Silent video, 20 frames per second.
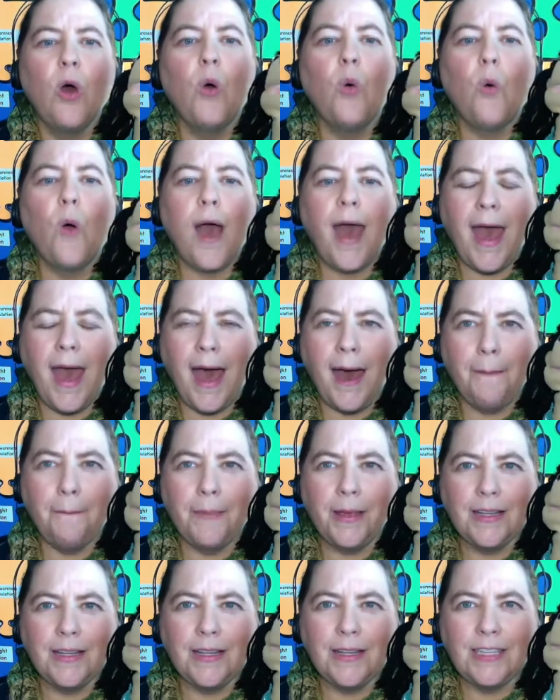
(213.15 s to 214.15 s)
what
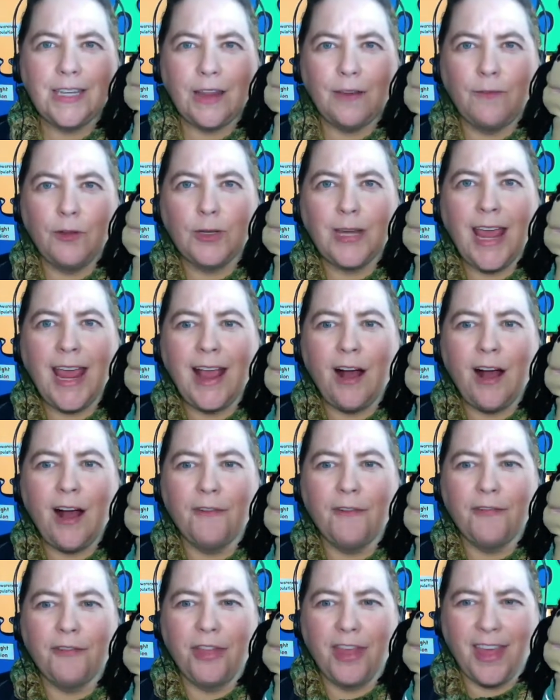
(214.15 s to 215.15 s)
happens if you take
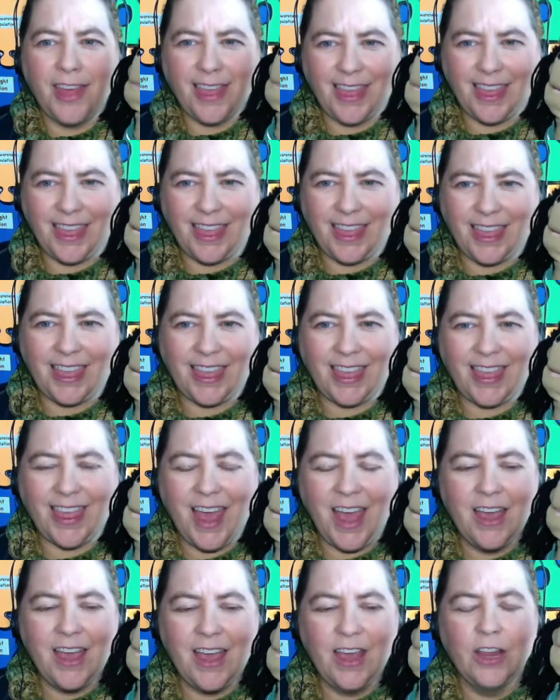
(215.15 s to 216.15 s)
off the th?
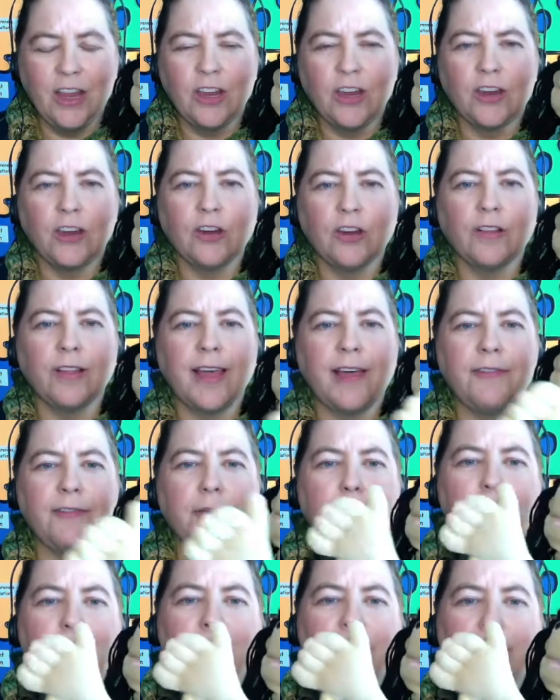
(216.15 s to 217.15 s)
You're left
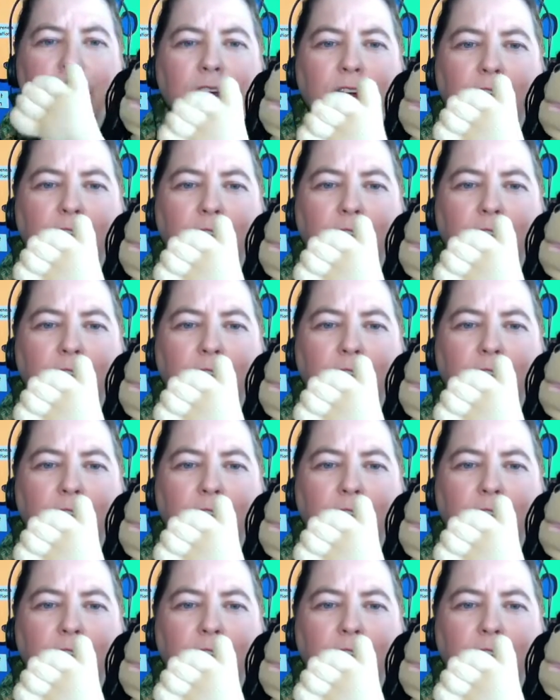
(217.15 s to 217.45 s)
with